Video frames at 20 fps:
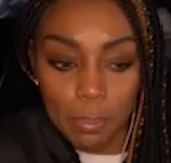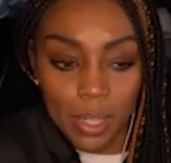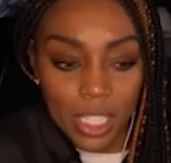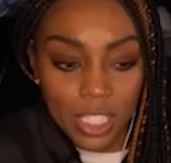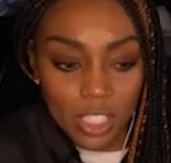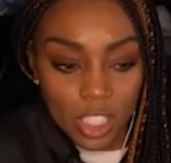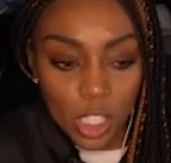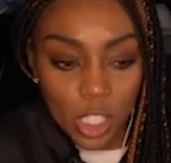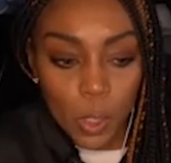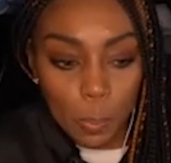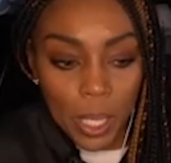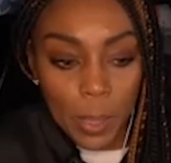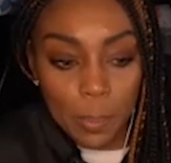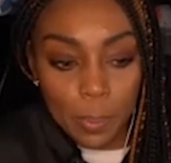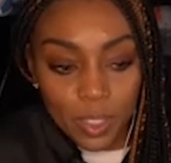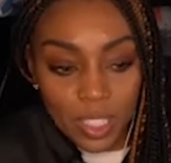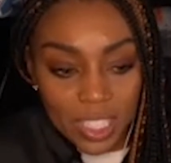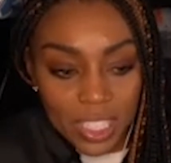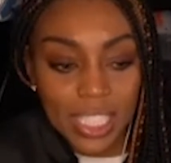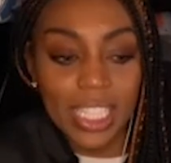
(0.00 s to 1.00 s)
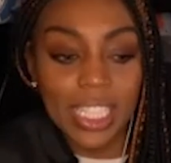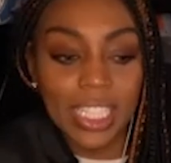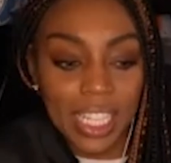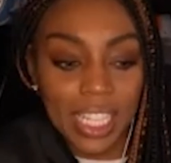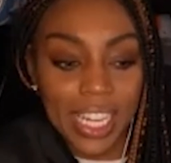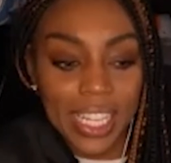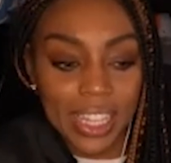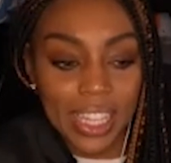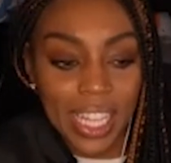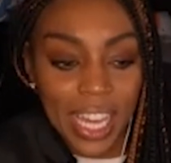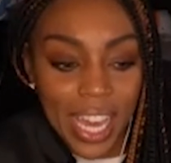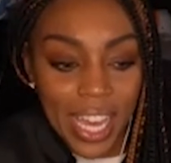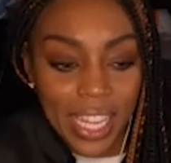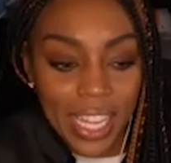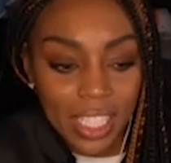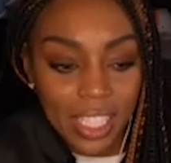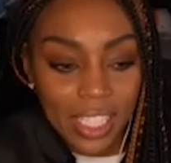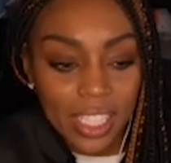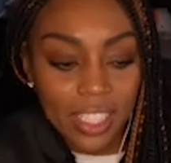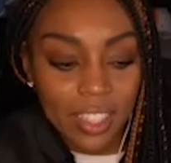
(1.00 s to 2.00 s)
but until people see it like
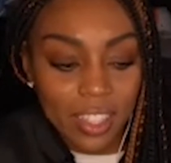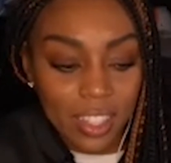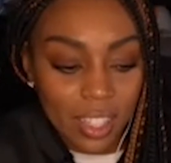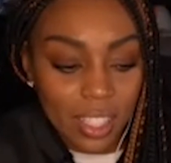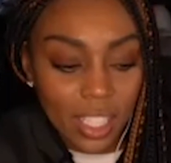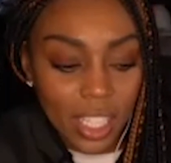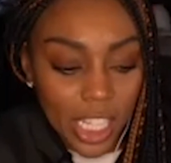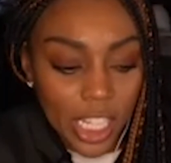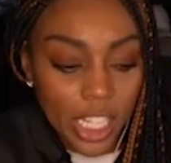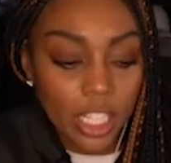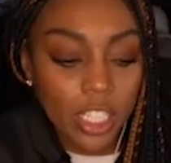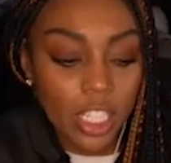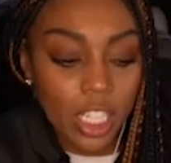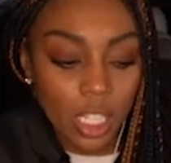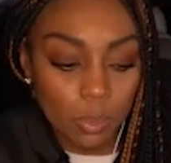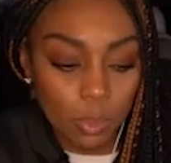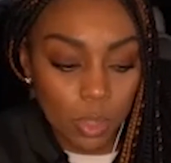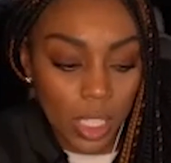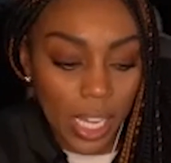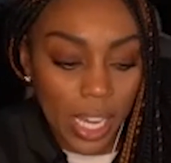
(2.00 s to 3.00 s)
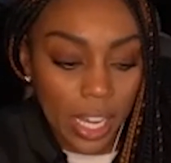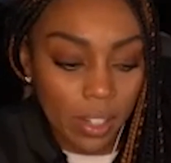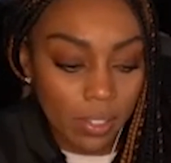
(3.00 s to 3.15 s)
that, here comes the